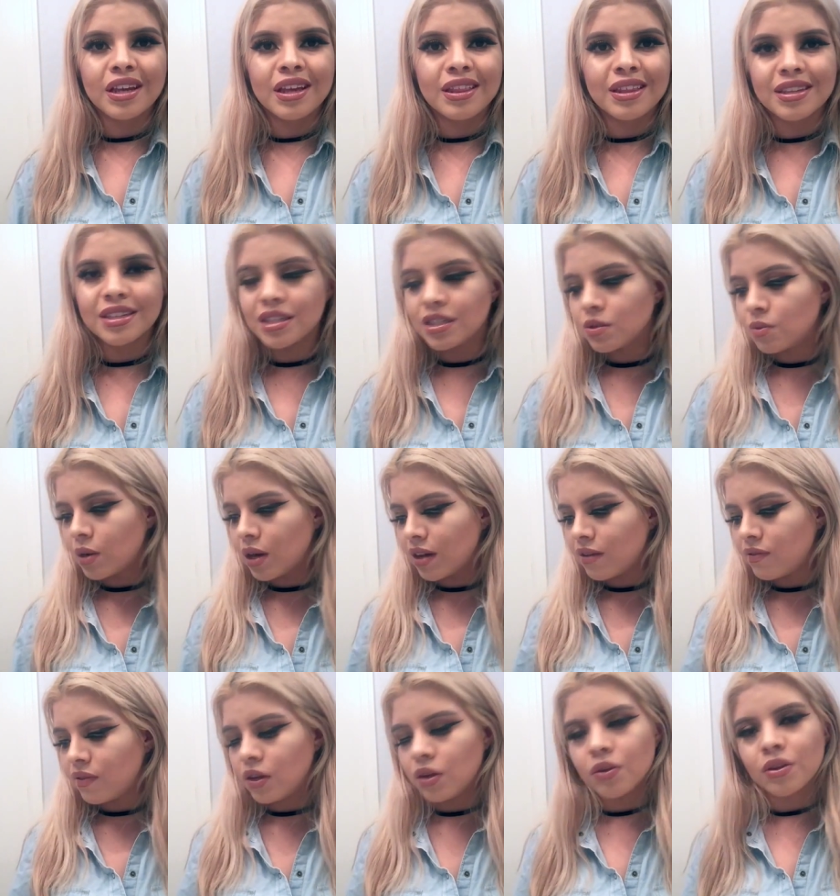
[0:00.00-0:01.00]
And this is what I
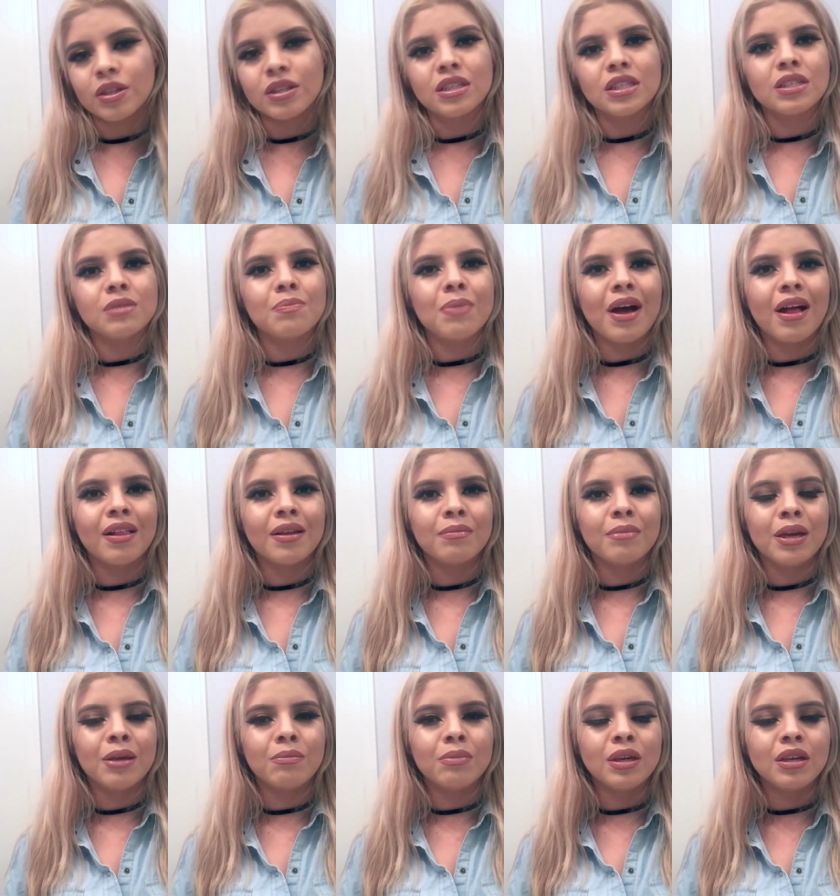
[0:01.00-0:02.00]
feel that this palette
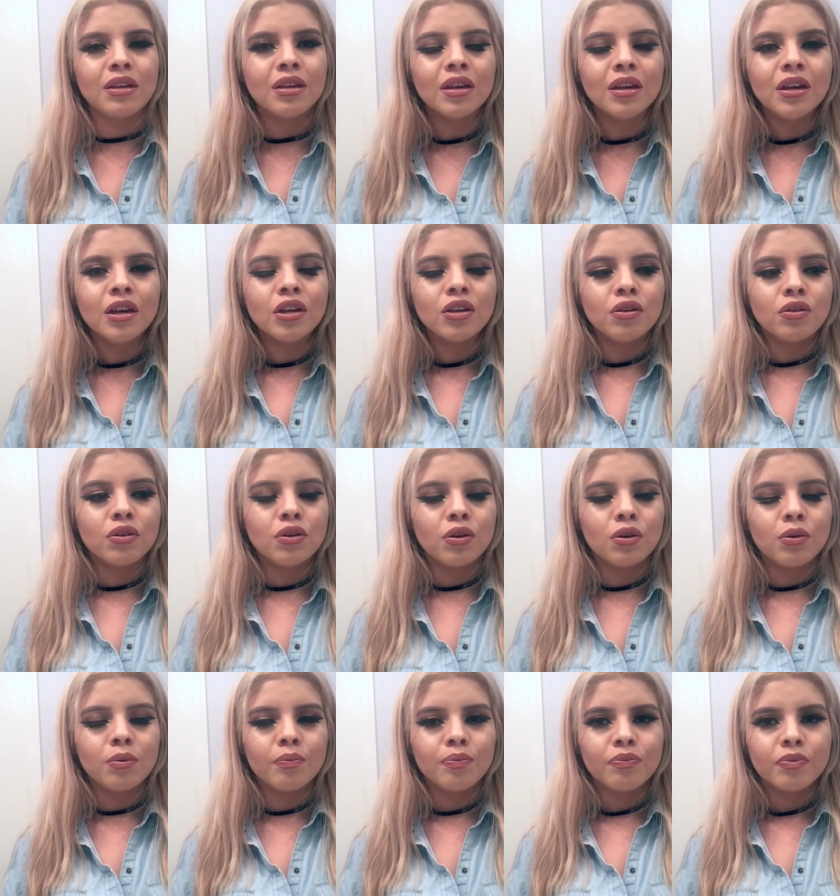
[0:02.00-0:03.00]
maybe, you
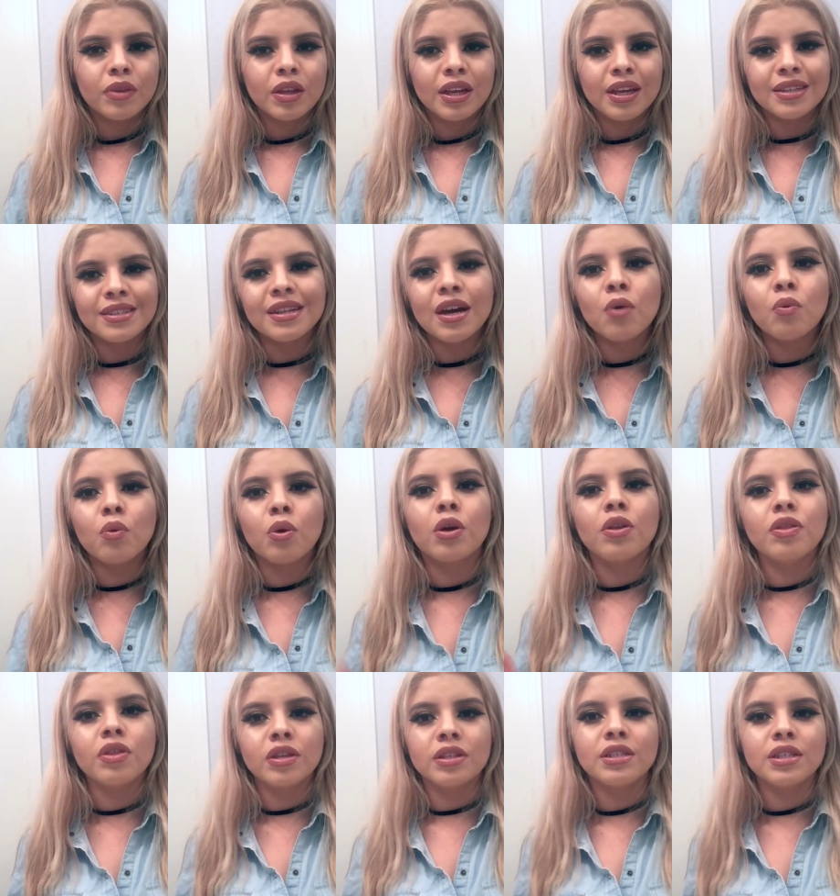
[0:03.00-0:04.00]
know, is not
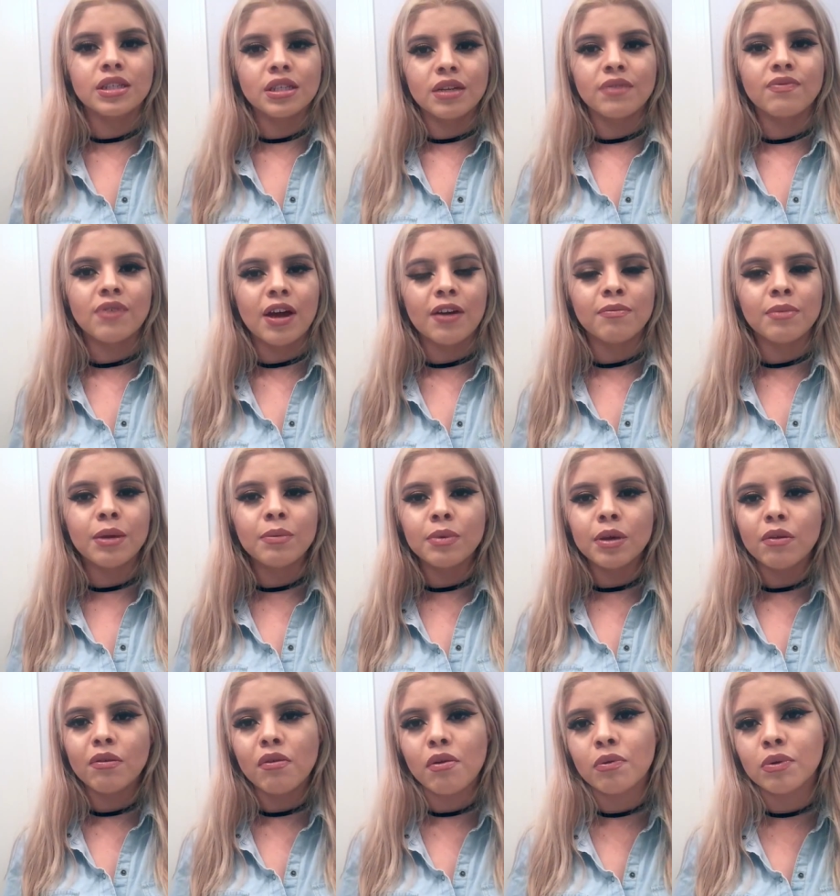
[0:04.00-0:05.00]
worth the $65. Maybe
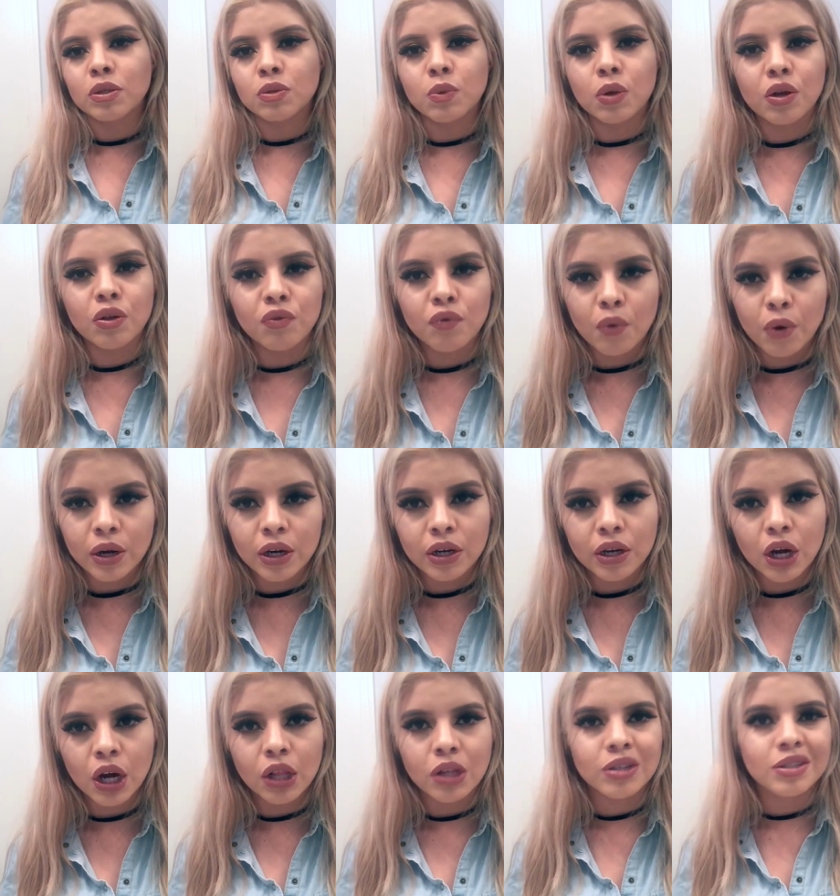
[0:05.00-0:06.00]
if it was worth
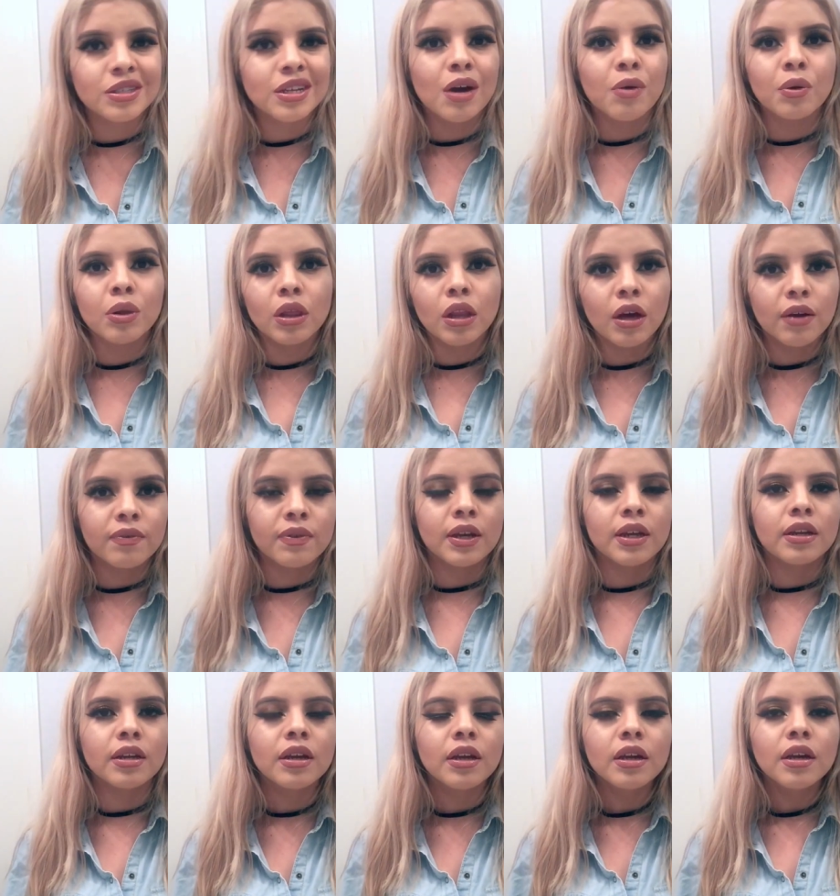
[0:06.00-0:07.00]
$40, I would love
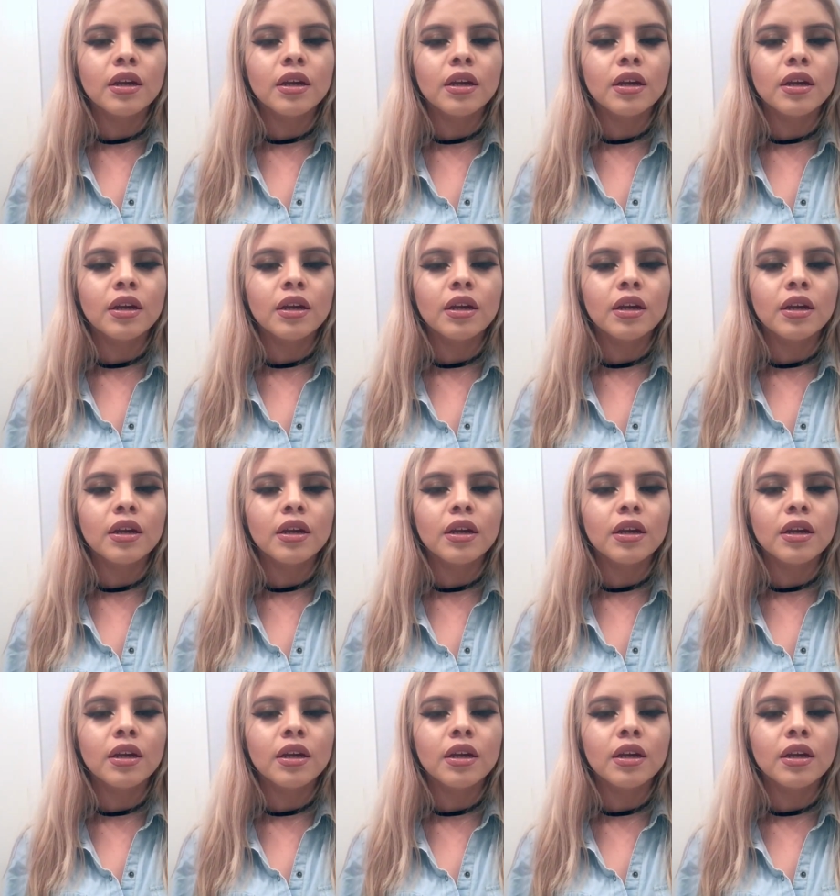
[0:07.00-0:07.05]
it.